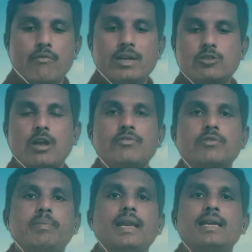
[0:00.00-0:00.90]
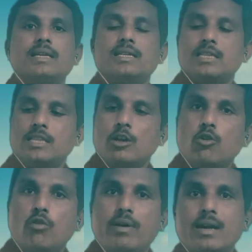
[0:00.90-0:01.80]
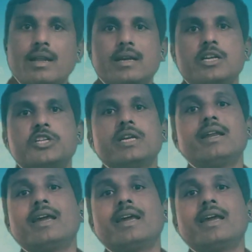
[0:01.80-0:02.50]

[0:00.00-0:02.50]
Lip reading: when soft palate is in the lowered condition,